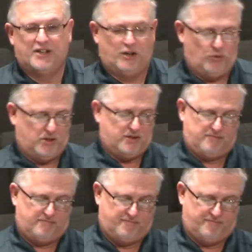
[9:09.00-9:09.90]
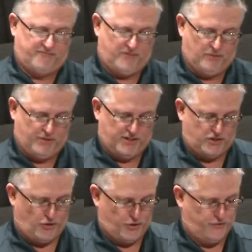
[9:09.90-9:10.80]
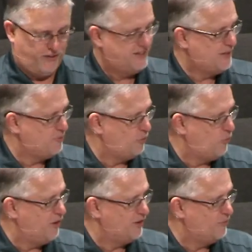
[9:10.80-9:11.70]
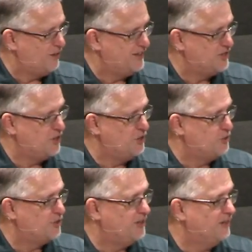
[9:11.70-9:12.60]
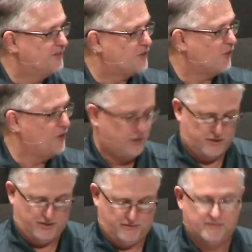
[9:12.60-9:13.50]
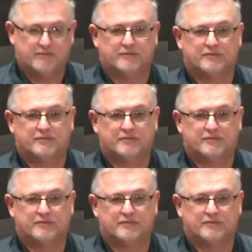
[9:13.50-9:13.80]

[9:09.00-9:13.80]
And you know what? When it starts filling up with water, what does it usually start doing?